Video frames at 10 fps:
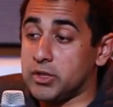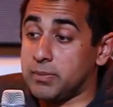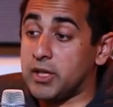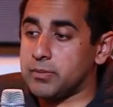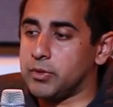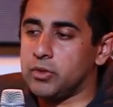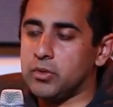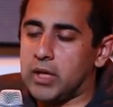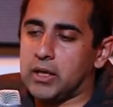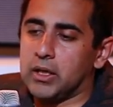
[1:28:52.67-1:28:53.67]
It's possible to
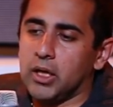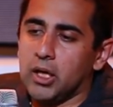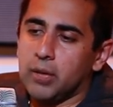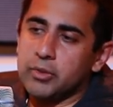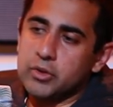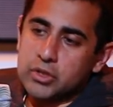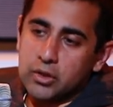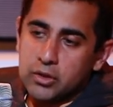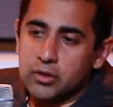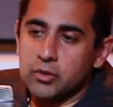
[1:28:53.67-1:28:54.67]
do that. But then you
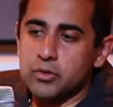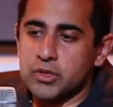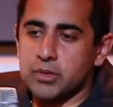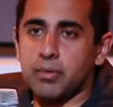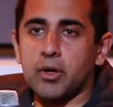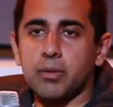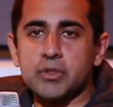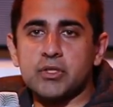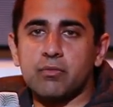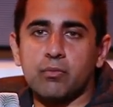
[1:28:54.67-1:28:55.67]
start to lose the
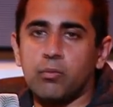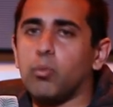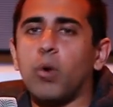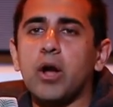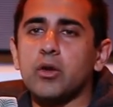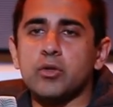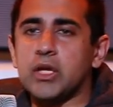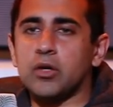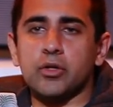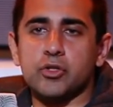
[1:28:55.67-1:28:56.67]
purpose of why are you
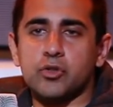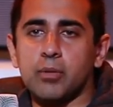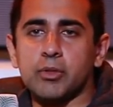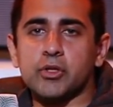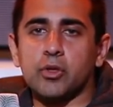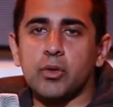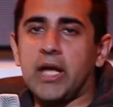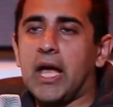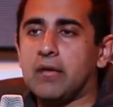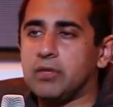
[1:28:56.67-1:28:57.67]
taking all this trouble to go and
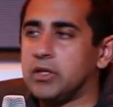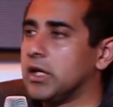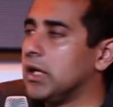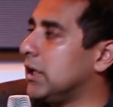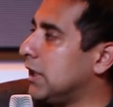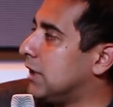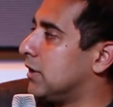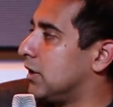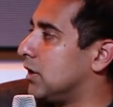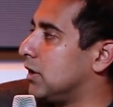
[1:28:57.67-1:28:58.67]
have it
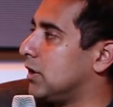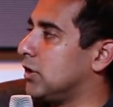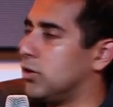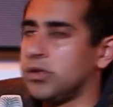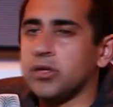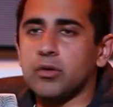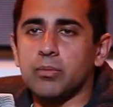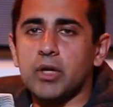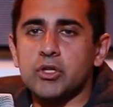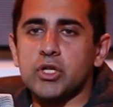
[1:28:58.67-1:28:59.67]
in the, you know,
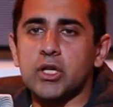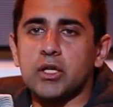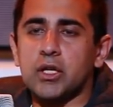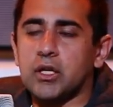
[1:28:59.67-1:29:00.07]
Ethereum blockchain